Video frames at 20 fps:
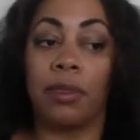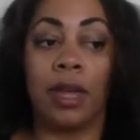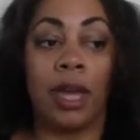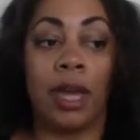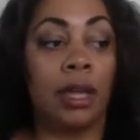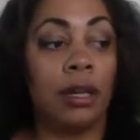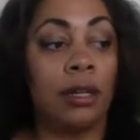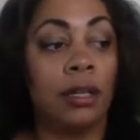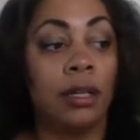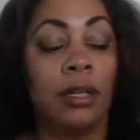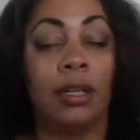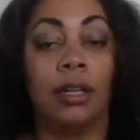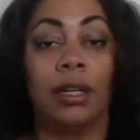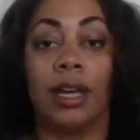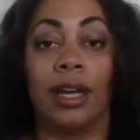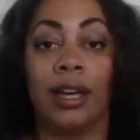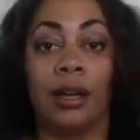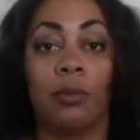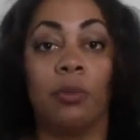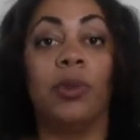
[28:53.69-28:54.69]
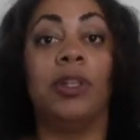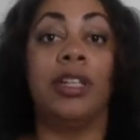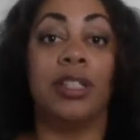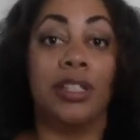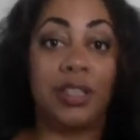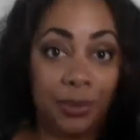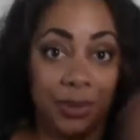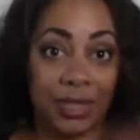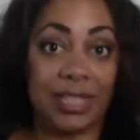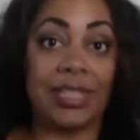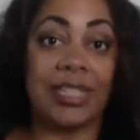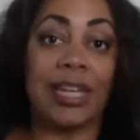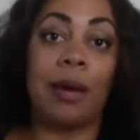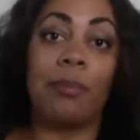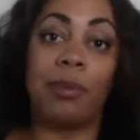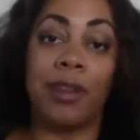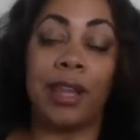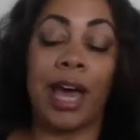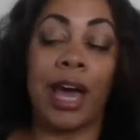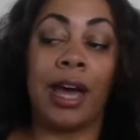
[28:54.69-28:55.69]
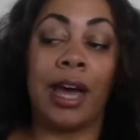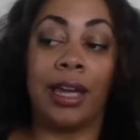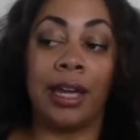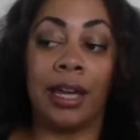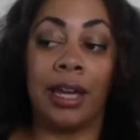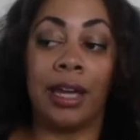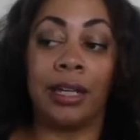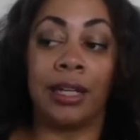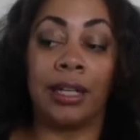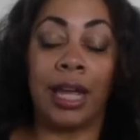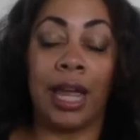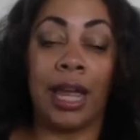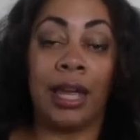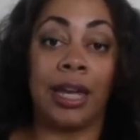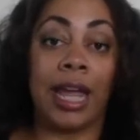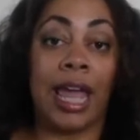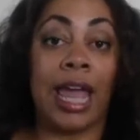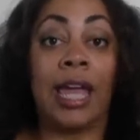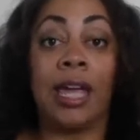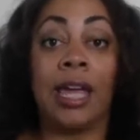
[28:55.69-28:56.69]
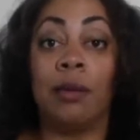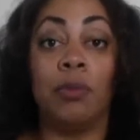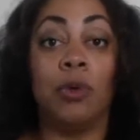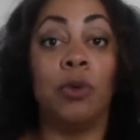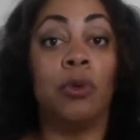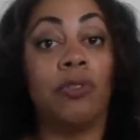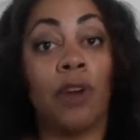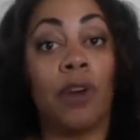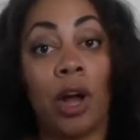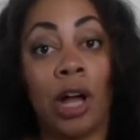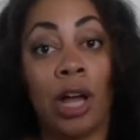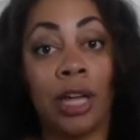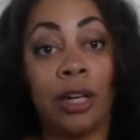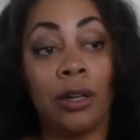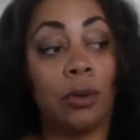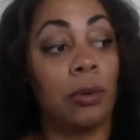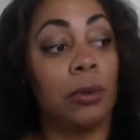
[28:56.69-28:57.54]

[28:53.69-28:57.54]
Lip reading: Then we need to accept that and A, move on,